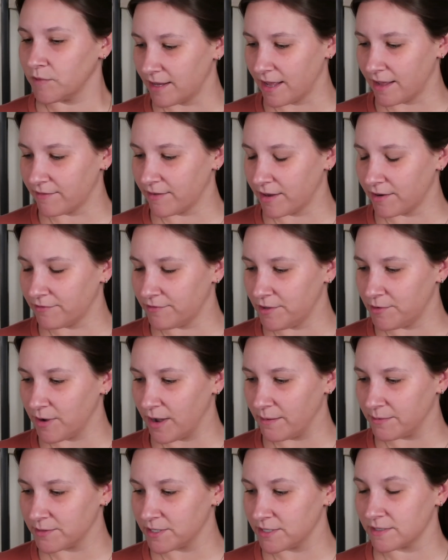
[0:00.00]
I've got a few
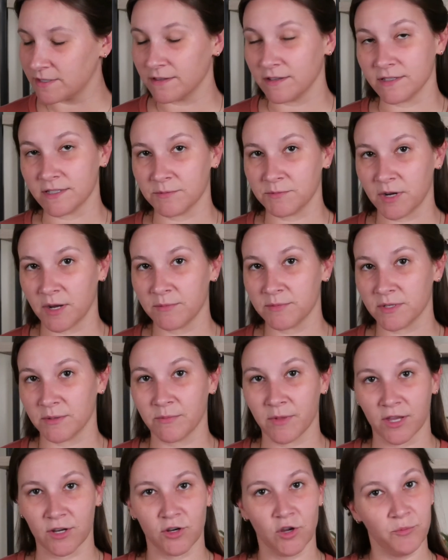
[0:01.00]
options, and then sometimes I'm
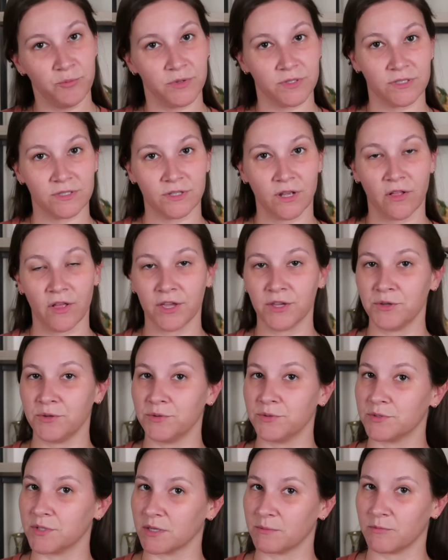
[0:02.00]
like, nope, this is all I
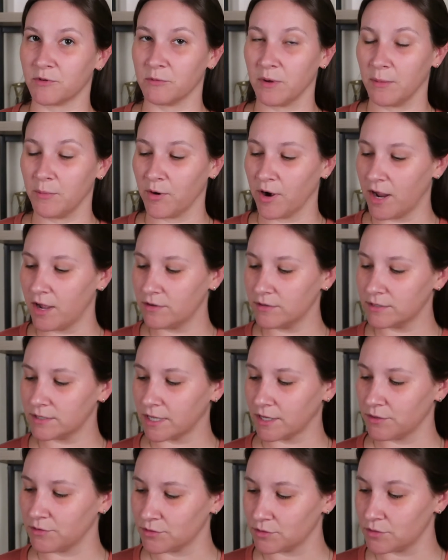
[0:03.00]
use. Like for my brows,
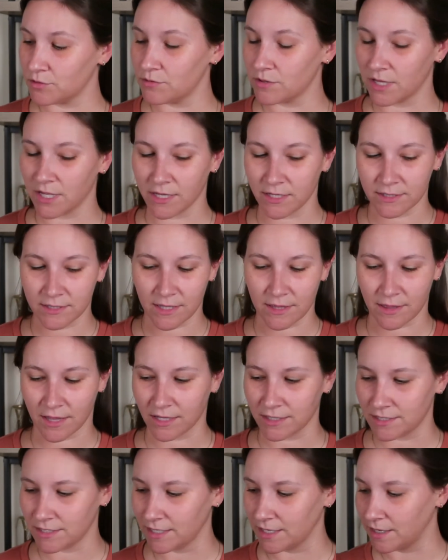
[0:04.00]
I use 2 things.
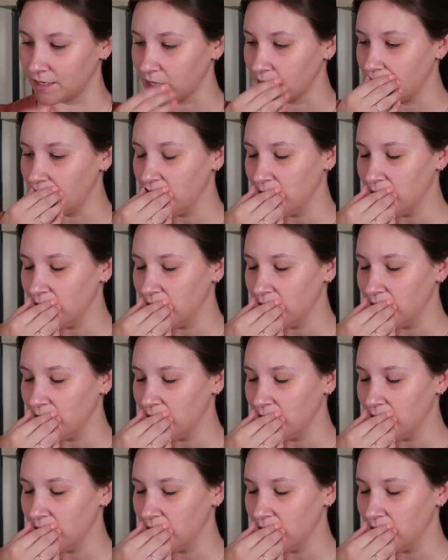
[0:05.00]
That's it.